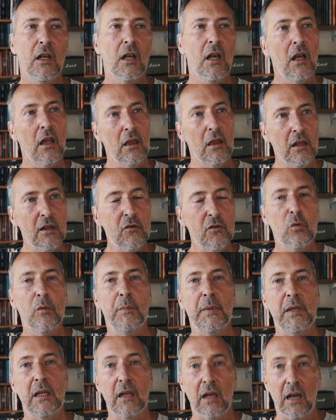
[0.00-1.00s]
This would
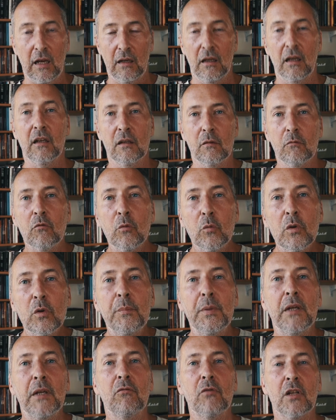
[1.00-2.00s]
be would
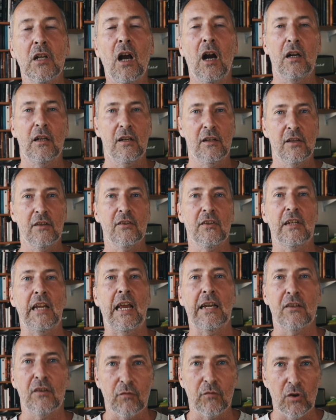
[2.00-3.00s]
be regarded as an
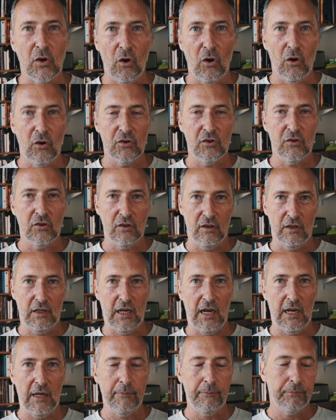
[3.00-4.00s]
act of God.
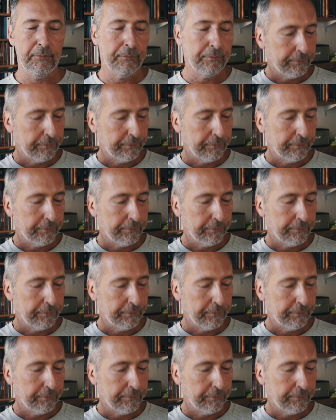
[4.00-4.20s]
Okay,